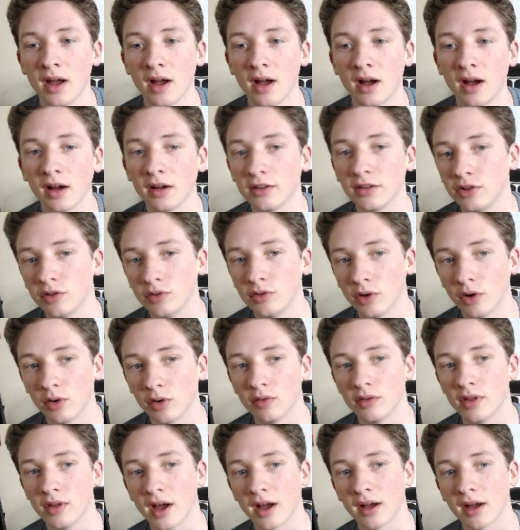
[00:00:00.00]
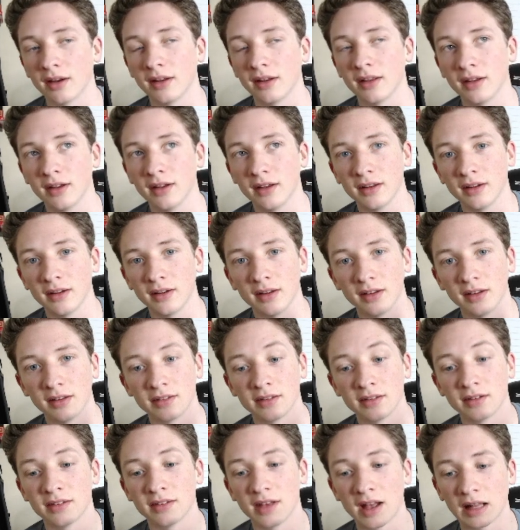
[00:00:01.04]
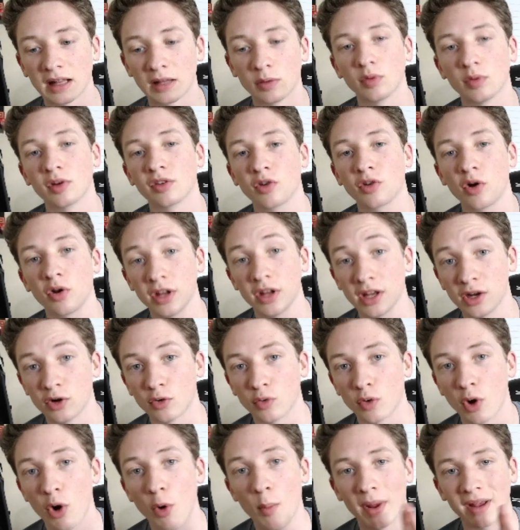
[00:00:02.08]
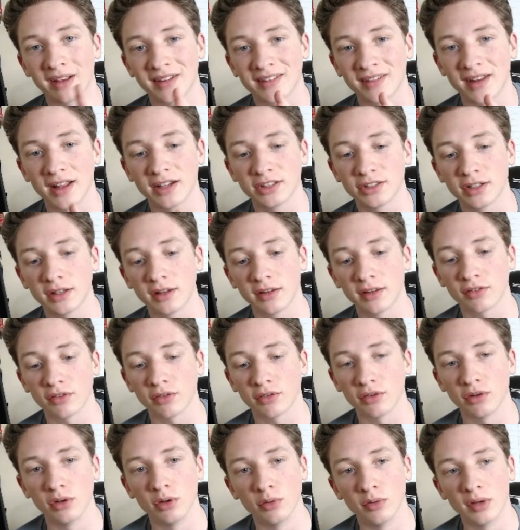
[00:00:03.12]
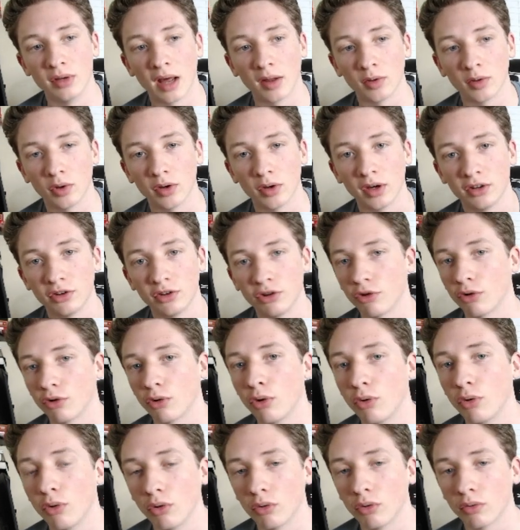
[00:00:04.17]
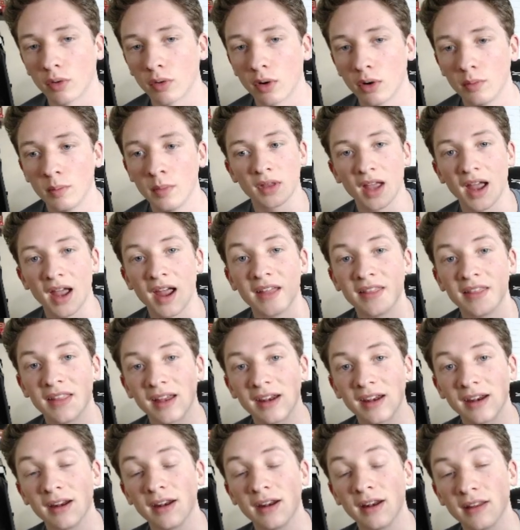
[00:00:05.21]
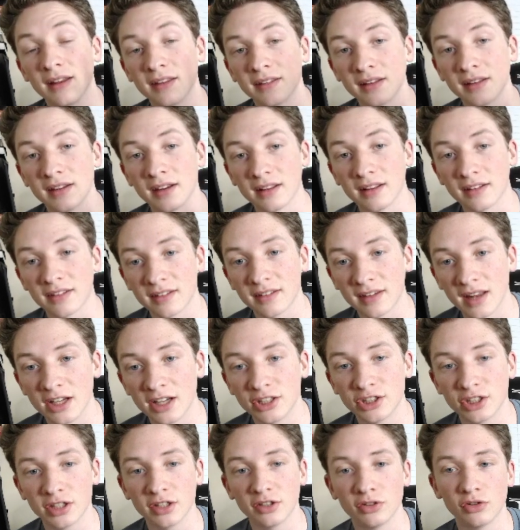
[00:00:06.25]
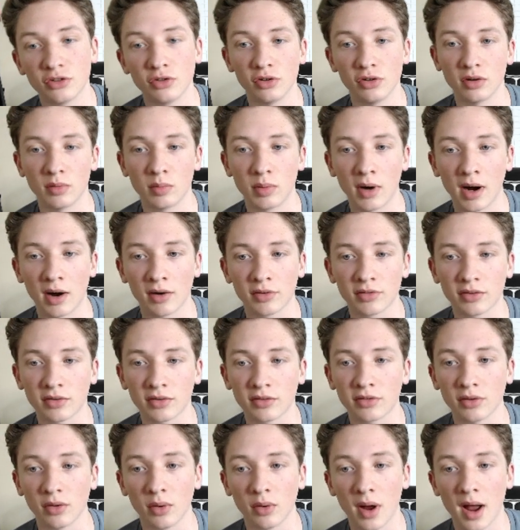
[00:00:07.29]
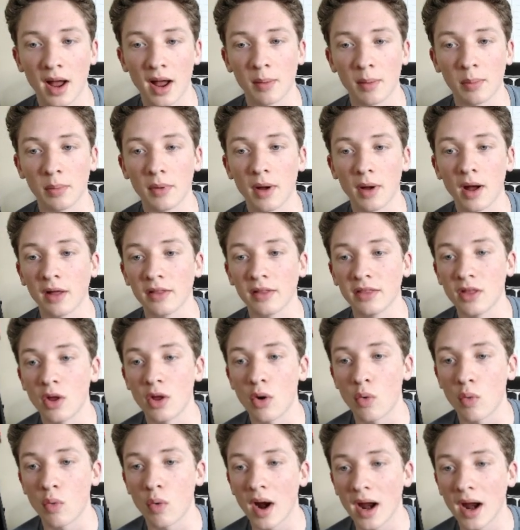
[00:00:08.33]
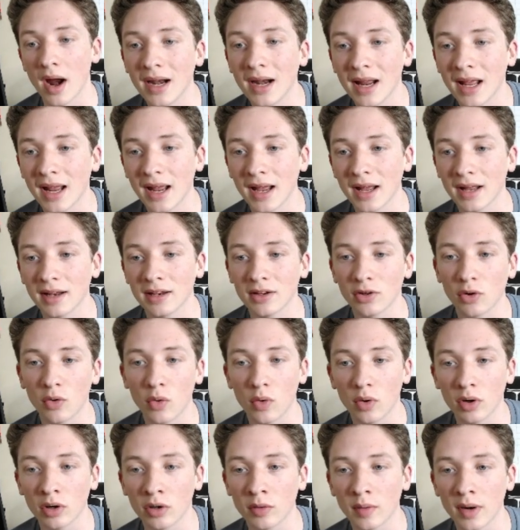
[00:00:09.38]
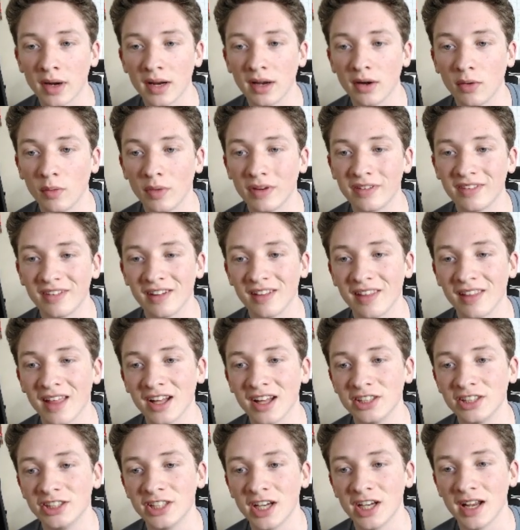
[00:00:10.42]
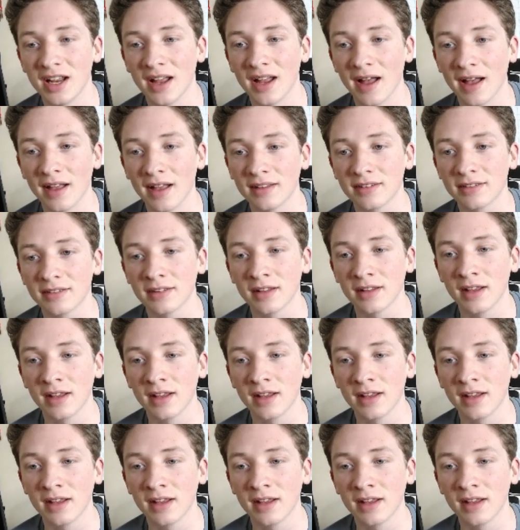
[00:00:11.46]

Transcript: you know that it is exactly what it's called, a Chrome extension. So you download it to your Google Chrome, and then it is an extension to your browser. So up on the right hand corner right here, we see that JS,